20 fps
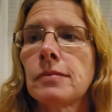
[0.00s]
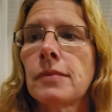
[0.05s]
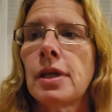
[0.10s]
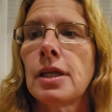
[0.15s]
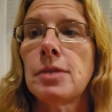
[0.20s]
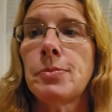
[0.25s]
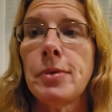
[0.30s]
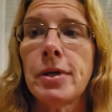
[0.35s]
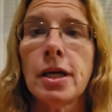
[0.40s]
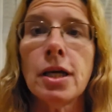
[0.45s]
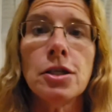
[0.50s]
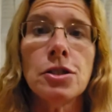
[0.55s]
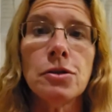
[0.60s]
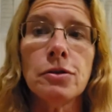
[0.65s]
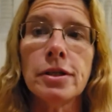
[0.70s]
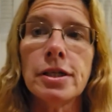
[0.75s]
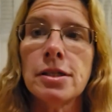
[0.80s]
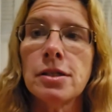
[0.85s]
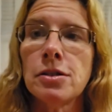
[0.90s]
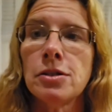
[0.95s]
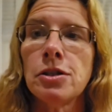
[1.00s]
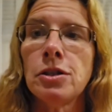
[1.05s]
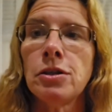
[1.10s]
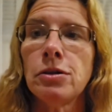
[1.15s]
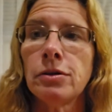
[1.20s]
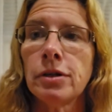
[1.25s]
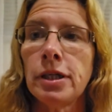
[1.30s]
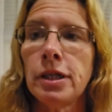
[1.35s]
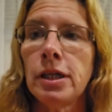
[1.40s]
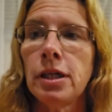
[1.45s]
It's because you listen to
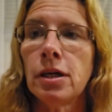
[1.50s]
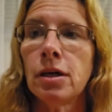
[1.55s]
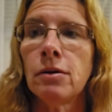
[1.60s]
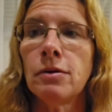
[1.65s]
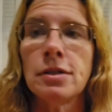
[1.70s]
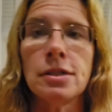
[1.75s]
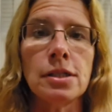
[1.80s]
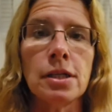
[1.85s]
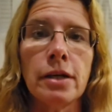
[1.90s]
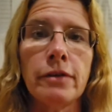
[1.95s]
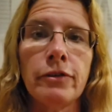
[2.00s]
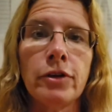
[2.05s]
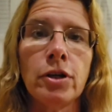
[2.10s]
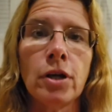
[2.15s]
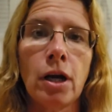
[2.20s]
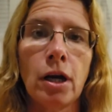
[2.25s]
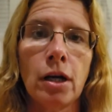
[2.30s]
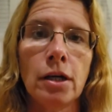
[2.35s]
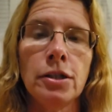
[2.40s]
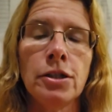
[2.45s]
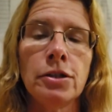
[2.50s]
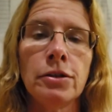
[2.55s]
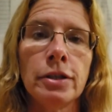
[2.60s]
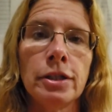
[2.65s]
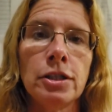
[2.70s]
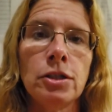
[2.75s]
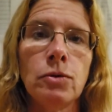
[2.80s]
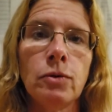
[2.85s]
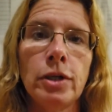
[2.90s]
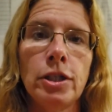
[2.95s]
your ego instead of your heart and your
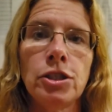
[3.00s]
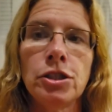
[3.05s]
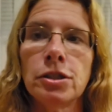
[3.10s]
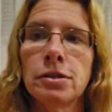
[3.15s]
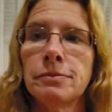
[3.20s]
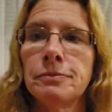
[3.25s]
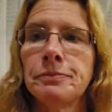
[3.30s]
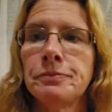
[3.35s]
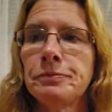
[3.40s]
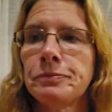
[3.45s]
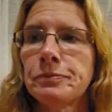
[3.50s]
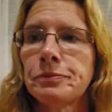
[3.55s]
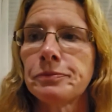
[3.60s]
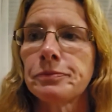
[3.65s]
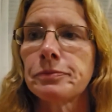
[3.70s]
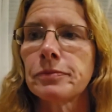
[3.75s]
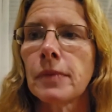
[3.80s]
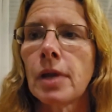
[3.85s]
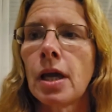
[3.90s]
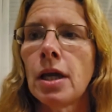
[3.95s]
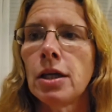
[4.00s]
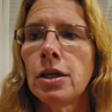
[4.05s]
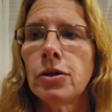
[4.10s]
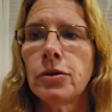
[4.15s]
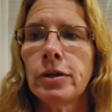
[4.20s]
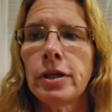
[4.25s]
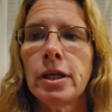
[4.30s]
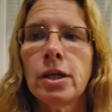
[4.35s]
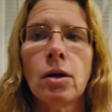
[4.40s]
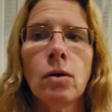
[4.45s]
intuition.
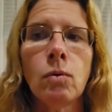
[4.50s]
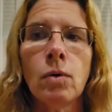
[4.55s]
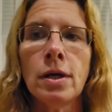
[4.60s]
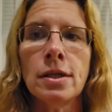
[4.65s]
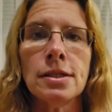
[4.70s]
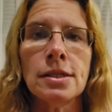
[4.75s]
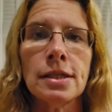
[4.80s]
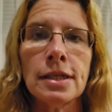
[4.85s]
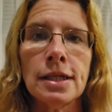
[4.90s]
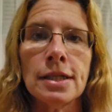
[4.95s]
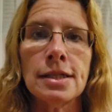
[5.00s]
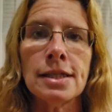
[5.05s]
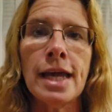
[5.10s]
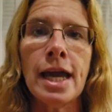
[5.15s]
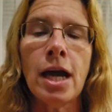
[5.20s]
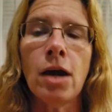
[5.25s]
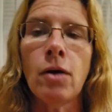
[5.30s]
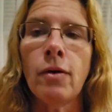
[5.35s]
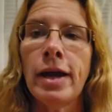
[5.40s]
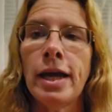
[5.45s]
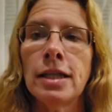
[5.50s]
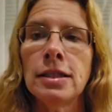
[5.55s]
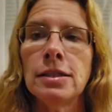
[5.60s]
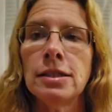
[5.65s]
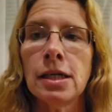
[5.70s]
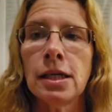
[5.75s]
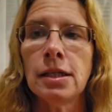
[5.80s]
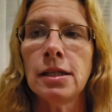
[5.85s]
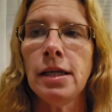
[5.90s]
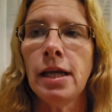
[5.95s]
Your ego wants things now and
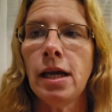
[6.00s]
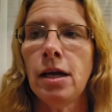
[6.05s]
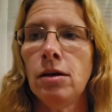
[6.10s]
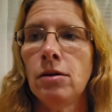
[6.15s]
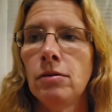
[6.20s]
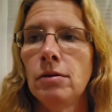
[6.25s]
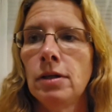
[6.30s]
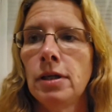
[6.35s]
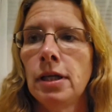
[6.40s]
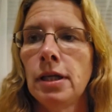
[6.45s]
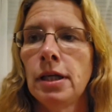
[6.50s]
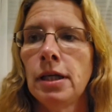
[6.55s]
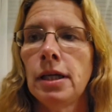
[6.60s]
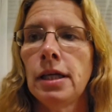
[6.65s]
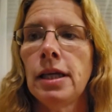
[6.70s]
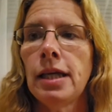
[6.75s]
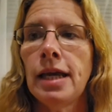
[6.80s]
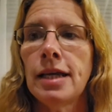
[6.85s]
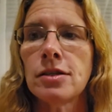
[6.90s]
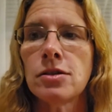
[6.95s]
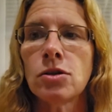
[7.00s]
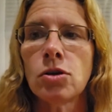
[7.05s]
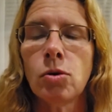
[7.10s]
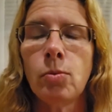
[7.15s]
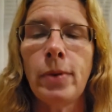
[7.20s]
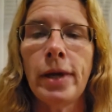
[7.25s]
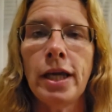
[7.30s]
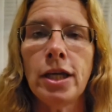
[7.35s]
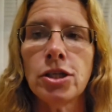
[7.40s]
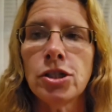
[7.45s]
done now. It has no
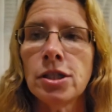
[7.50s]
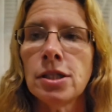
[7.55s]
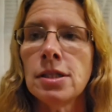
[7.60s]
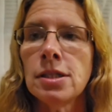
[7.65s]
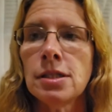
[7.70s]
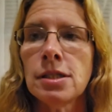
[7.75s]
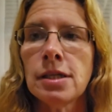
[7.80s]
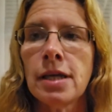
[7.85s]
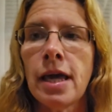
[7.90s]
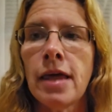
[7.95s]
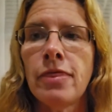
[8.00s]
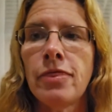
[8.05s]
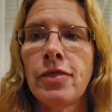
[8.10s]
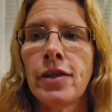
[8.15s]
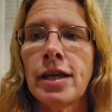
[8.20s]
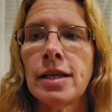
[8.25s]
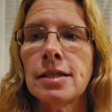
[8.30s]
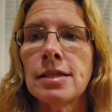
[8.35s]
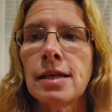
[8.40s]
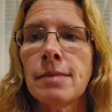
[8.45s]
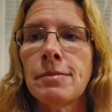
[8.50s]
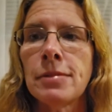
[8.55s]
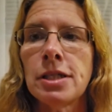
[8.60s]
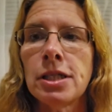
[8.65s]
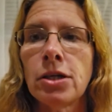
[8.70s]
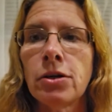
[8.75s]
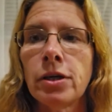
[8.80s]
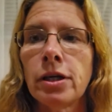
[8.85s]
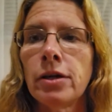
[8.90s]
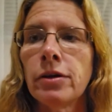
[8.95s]
patience and thinks that
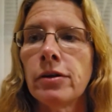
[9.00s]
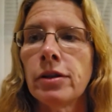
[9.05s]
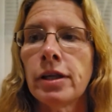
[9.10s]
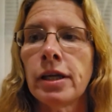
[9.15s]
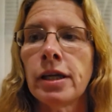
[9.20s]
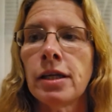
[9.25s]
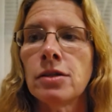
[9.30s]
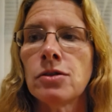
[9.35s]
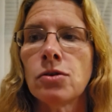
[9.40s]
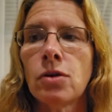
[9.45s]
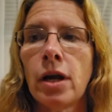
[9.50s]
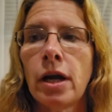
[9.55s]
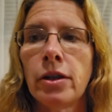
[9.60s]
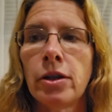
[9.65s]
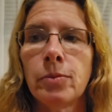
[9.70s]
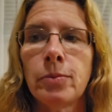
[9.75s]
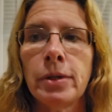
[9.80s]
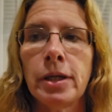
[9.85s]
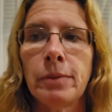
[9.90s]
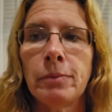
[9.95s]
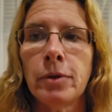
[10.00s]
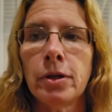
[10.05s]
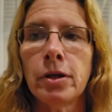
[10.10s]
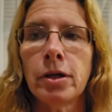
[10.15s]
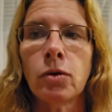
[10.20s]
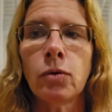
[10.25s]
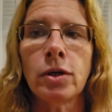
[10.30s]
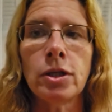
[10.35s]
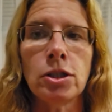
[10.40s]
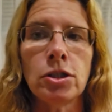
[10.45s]
material things or other people
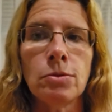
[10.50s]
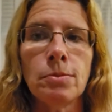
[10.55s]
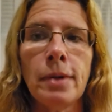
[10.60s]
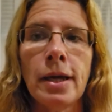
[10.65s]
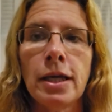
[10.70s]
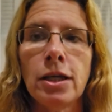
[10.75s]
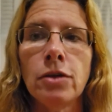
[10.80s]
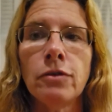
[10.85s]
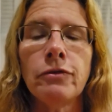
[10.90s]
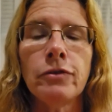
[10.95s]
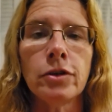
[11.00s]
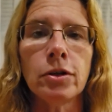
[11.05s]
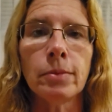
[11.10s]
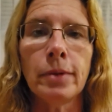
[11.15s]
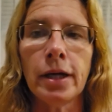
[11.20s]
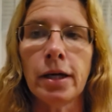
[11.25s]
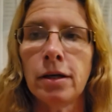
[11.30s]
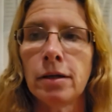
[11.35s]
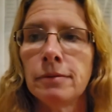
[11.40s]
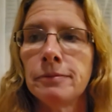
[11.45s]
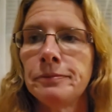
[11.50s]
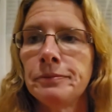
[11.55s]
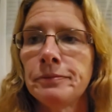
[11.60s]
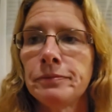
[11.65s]
are going to make you feel better.